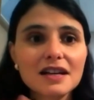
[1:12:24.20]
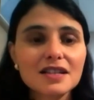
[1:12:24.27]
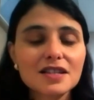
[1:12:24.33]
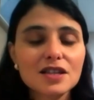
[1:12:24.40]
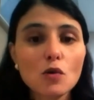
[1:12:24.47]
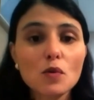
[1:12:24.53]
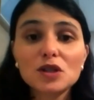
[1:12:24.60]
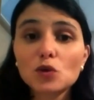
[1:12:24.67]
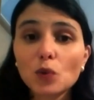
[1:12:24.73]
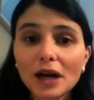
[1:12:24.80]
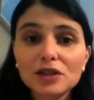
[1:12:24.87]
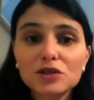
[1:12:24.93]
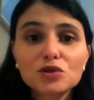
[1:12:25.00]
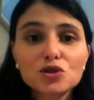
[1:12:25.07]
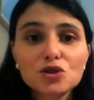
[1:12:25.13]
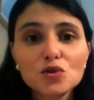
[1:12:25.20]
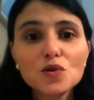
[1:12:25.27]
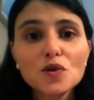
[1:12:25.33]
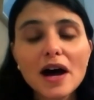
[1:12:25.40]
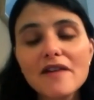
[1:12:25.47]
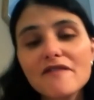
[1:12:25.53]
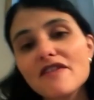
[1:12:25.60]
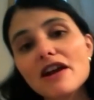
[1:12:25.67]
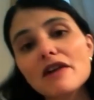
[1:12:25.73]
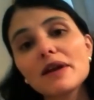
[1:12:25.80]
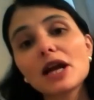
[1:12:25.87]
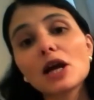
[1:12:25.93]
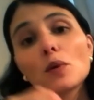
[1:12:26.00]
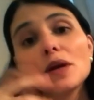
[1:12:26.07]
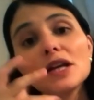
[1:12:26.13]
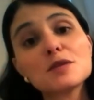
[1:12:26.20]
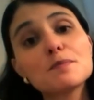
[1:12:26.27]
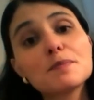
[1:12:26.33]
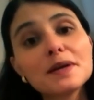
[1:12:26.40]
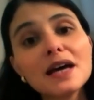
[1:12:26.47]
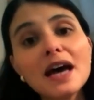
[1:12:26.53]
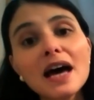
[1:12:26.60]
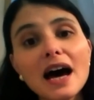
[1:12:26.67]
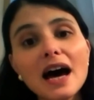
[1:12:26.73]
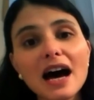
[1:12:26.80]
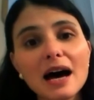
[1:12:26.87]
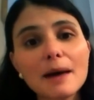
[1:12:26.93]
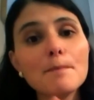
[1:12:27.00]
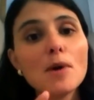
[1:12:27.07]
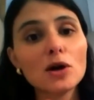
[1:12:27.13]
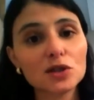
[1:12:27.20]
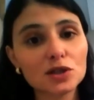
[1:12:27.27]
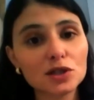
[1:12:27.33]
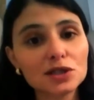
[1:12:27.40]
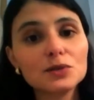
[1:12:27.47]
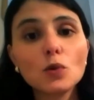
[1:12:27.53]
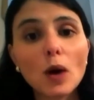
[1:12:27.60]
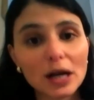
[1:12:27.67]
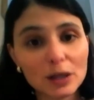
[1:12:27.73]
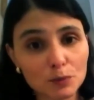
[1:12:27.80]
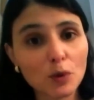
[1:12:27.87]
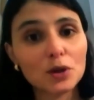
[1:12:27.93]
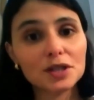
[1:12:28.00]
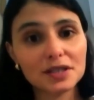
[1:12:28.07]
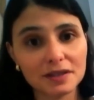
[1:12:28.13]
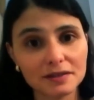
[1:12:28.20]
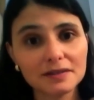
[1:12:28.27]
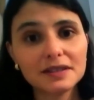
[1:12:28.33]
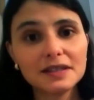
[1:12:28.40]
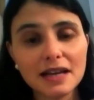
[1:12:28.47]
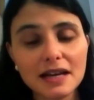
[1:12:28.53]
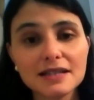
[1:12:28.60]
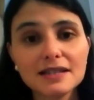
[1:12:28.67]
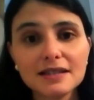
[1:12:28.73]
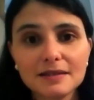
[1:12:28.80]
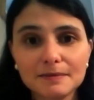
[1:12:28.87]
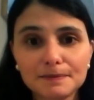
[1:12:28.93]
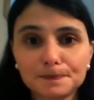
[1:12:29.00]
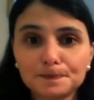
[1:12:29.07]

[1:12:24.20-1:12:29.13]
So we try to do a very crisp, uh, modern white port, yes.